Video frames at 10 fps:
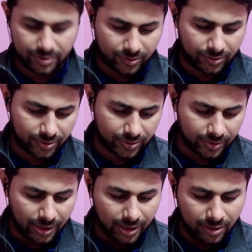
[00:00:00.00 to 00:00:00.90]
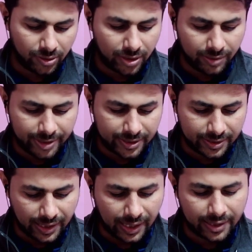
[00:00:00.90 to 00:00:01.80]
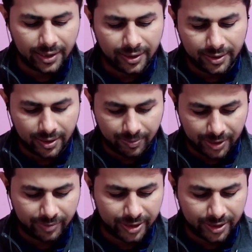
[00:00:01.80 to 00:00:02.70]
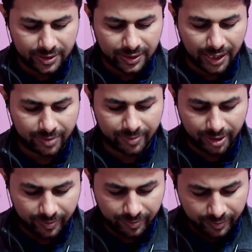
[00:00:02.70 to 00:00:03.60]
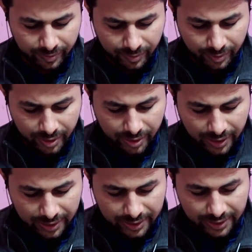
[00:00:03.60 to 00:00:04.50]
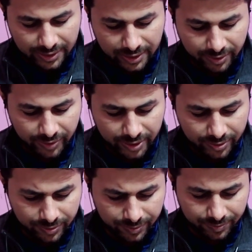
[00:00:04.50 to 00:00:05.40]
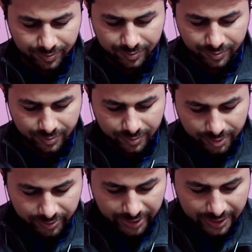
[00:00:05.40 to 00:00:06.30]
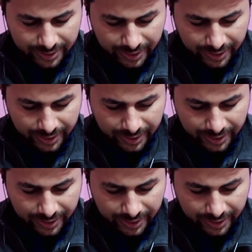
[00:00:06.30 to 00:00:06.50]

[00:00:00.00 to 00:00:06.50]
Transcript: So lower limit is Ra, upper limit is Rb, and that is equal to, we can